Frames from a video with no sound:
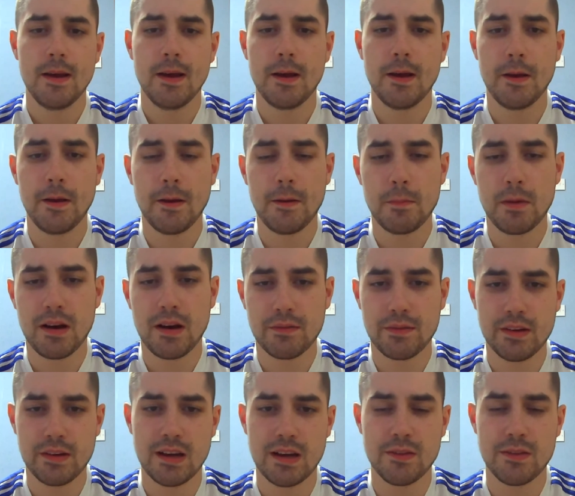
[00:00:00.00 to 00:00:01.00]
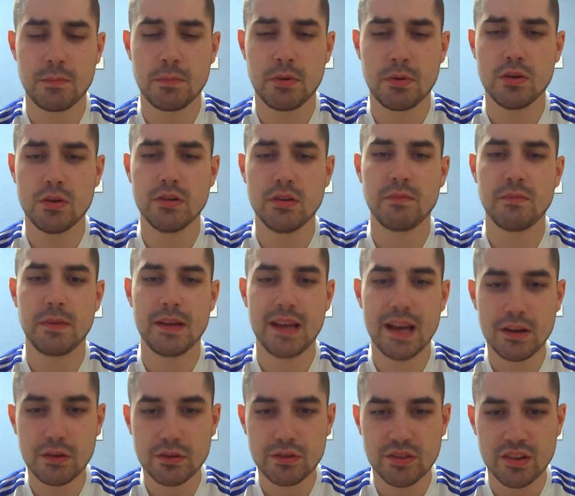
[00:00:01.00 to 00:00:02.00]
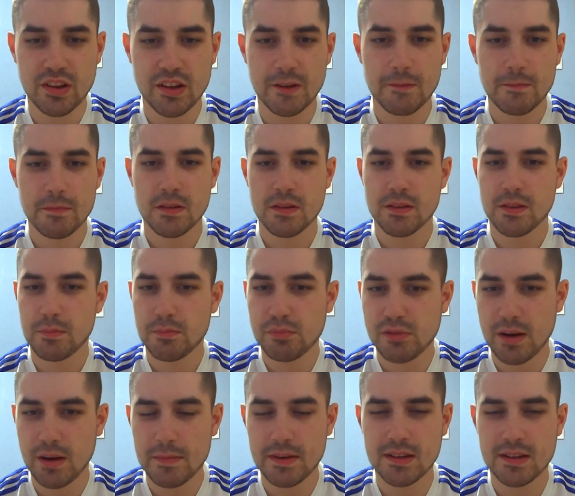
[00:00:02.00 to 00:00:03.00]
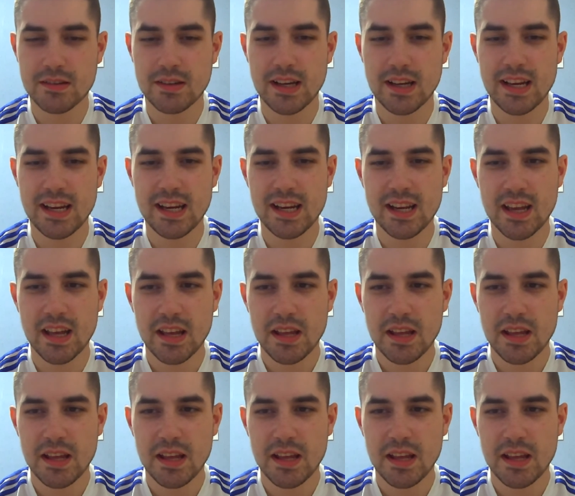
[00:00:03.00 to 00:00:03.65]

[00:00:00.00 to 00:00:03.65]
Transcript: But I feel like the pull of Bielsa, the Premier League,